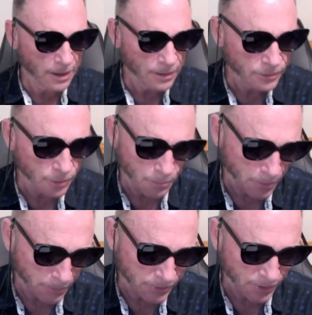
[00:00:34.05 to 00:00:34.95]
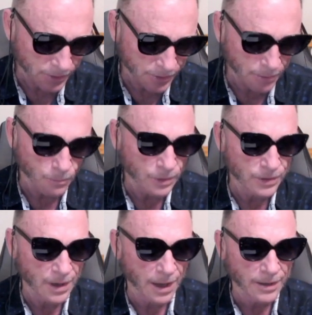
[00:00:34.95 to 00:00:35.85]
Superposition was
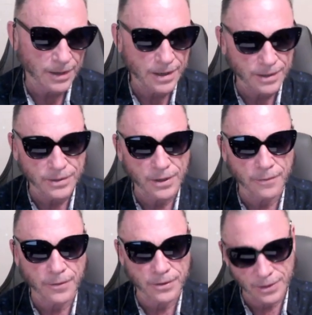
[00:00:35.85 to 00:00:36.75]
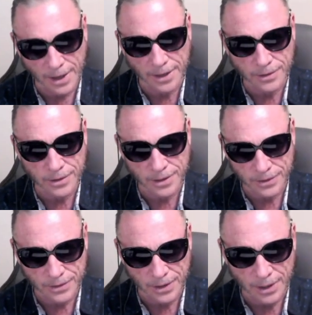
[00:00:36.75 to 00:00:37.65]
not easy for science to
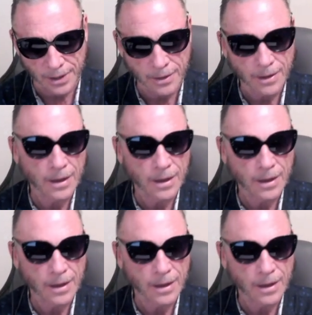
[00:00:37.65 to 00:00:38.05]
see.